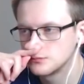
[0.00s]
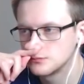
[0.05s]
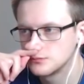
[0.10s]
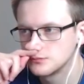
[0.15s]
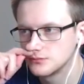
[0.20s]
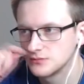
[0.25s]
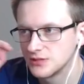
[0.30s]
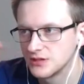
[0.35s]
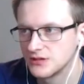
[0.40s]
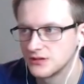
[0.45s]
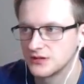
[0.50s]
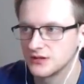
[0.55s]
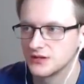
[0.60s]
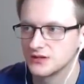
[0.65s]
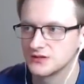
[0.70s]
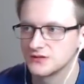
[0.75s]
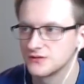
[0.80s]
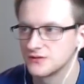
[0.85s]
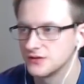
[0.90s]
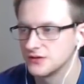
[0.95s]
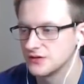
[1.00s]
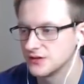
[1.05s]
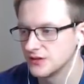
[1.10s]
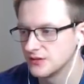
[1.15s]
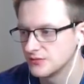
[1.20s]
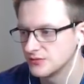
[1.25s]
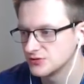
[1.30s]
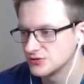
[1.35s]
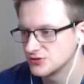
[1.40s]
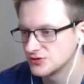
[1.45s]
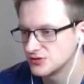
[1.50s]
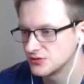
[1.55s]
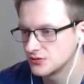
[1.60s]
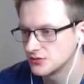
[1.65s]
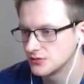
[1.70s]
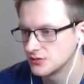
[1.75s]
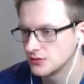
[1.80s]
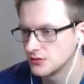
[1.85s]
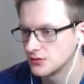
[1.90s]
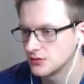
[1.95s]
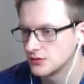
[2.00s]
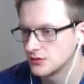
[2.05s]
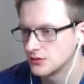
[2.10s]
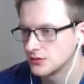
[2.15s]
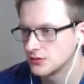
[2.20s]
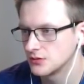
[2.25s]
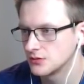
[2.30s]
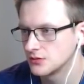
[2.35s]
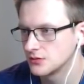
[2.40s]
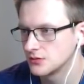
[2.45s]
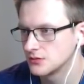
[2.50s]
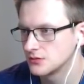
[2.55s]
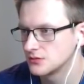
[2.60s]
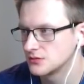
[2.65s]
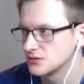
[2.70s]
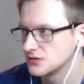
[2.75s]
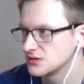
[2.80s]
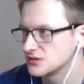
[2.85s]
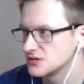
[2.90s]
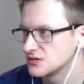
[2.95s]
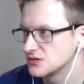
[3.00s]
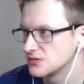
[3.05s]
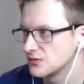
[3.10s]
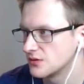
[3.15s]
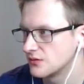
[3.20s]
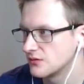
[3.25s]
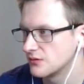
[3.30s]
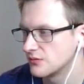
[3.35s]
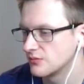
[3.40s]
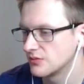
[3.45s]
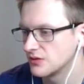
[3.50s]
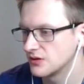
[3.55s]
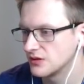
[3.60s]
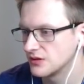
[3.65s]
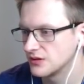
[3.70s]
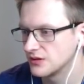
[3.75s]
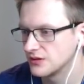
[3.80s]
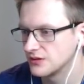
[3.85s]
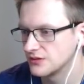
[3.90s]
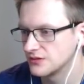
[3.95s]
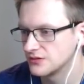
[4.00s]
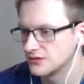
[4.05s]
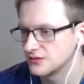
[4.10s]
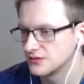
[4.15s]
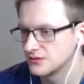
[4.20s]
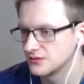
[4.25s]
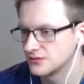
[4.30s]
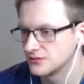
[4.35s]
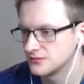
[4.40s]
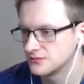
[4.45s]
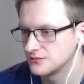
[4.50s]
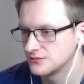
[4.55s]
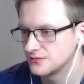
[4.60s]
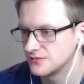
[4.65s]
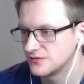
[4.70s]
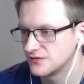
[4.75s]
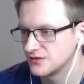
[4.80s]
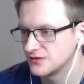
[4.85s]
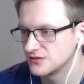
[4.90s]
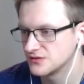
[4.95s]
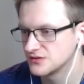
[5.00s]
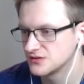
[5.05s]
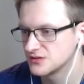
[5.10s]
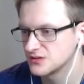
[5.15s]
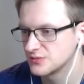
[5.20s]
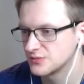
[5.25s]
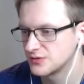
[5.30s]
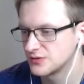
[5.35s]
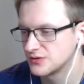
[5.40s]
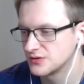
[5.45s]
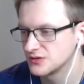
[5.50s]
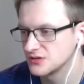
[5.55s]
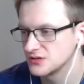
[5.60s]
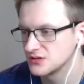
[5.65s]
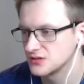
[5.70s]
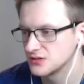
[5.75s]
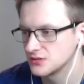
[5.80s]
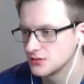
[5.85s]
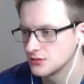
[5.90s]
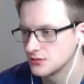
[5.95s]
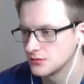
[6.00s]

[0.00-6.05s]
And takes 3 damage. This is where we play the Feral Spirits.